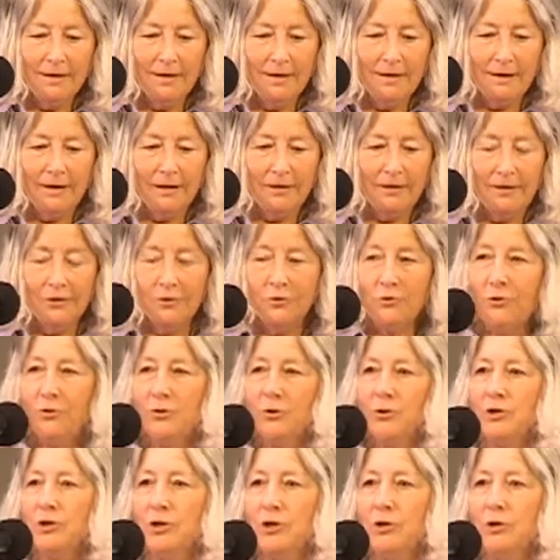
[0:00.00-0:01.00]
I'll
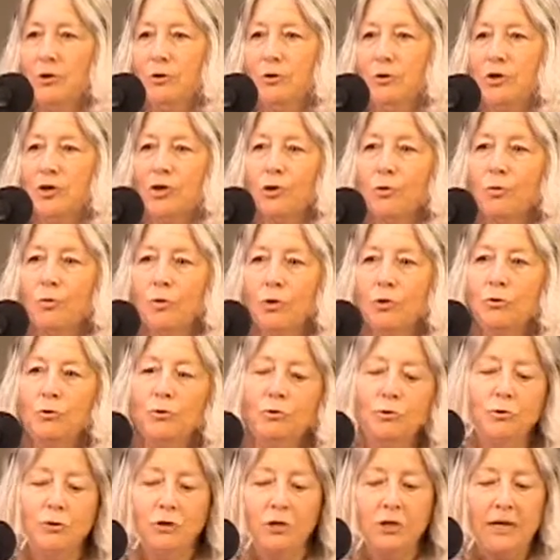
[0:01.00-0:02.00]
introduce a new
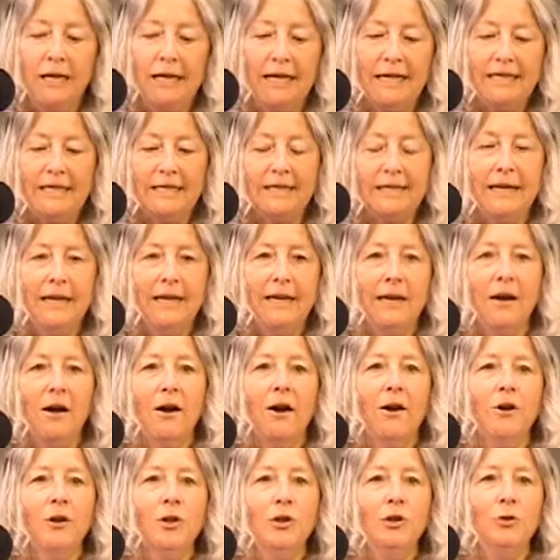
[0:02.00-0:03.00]
Saruz,
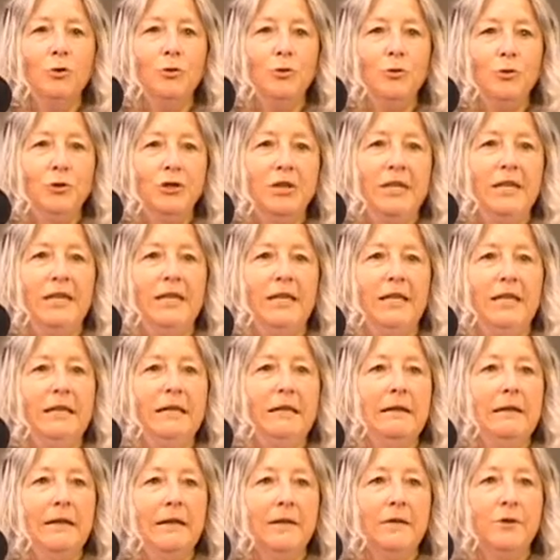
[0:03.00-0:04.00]

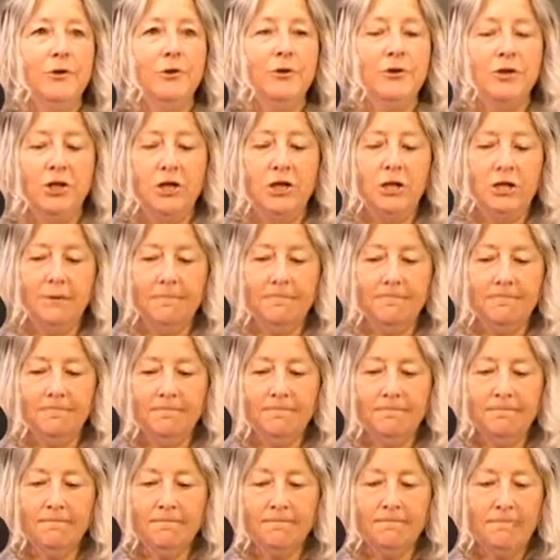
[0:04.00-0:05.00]
S-A-R-U-Z energy,
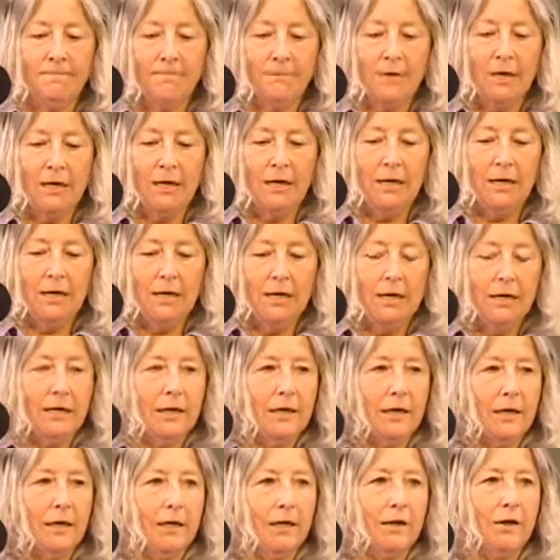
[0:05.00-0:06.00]

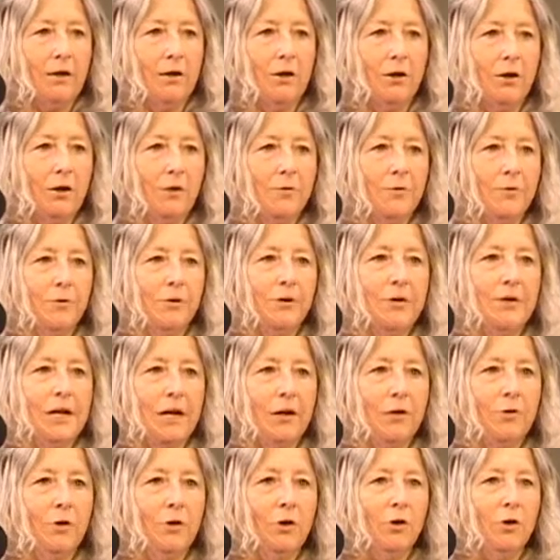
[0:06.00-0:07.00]
and I'll offer a
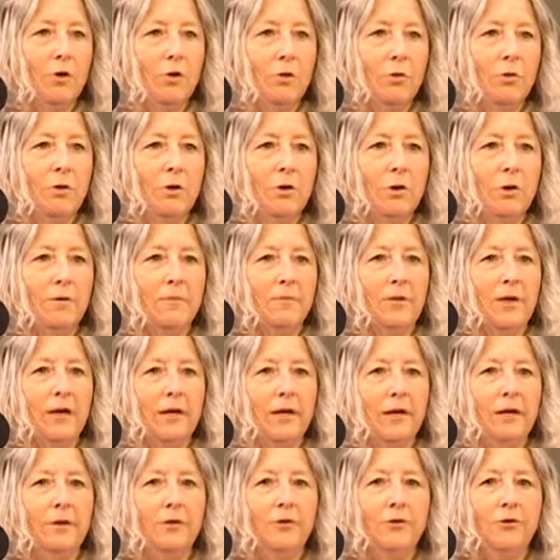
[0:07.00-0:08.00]
download of that
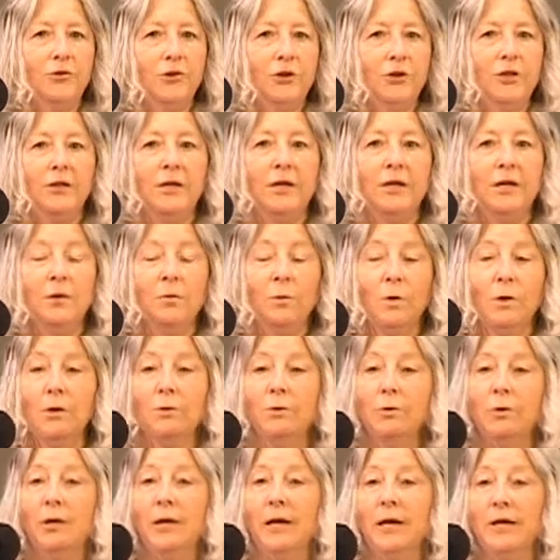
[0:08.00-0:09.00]
energy to anyone who
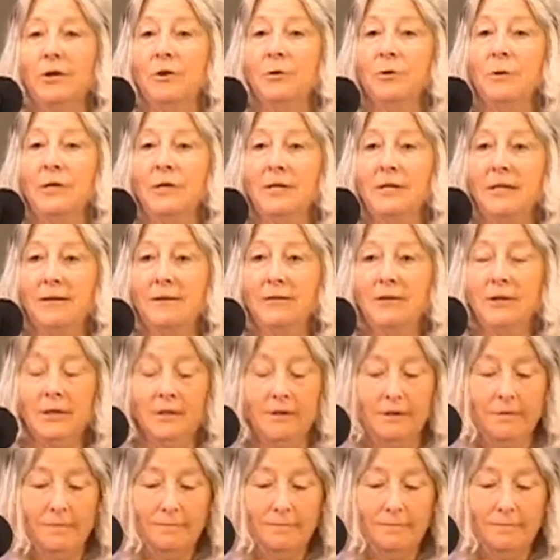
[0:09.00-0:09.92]
would like to receive it.